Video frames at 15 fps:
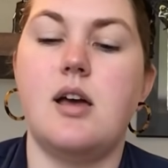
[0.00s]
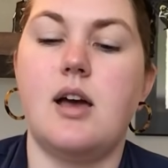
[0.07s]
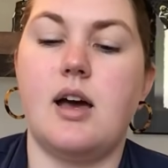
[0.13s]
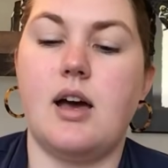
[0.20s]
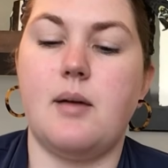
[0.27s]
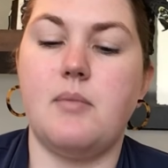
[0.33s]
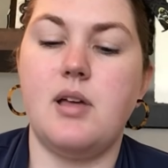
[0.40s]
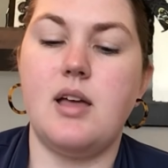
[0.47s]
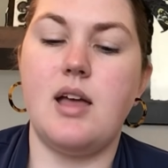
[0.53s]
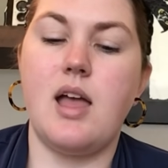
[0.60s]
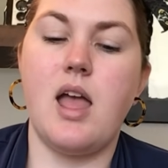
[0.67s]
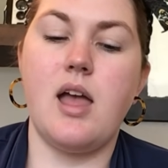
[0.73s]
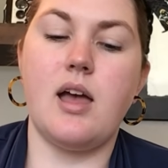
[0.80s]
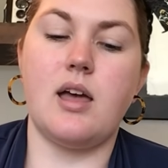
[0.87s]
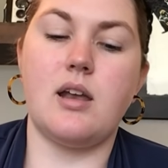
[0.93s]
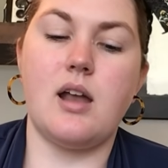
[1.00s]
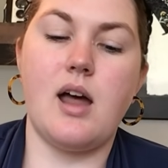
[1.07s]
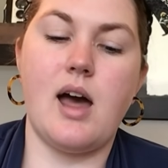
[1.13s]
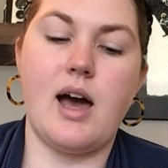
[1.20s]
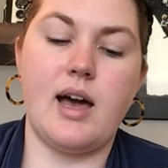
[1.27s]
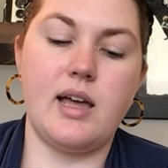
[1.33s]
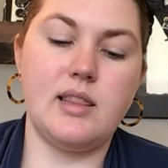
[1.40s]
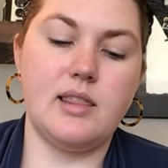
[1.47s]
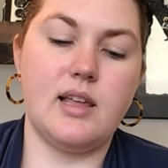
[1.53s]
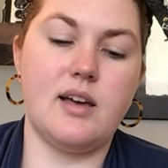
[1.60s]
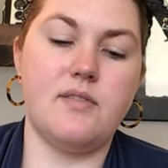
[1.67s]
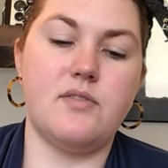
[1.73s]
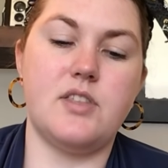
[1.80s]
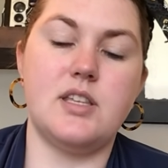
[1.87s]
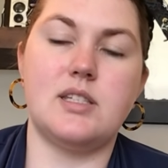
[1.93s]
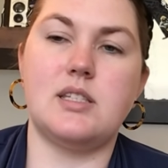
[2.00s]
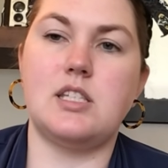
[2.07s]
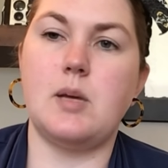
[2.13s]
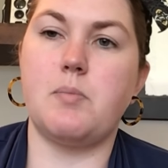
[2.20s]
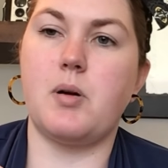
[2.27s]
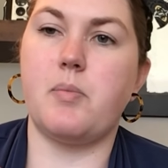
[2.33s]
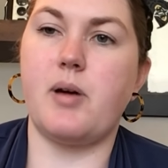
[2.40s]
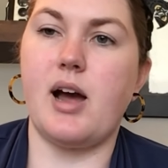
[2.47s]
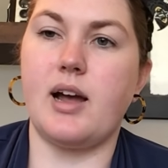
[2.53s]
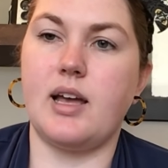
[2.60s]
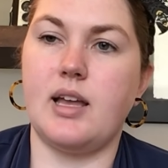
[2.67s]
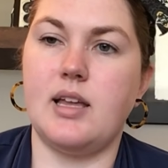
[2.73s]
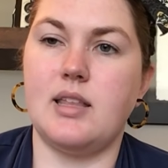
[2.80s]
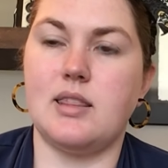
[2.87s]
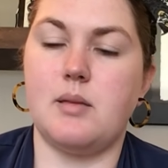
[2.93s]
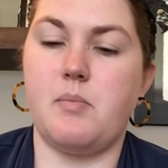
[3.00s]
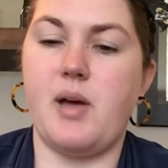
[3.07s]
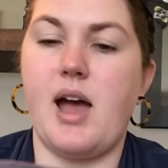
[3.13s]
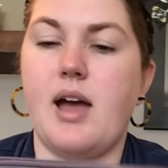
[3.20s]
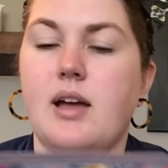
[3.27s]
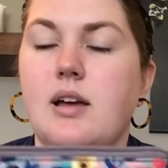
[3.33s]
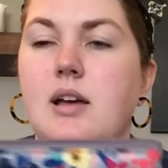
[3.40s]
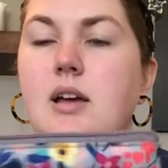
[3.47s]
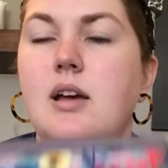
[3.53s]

And I love this zipper pocket in the back.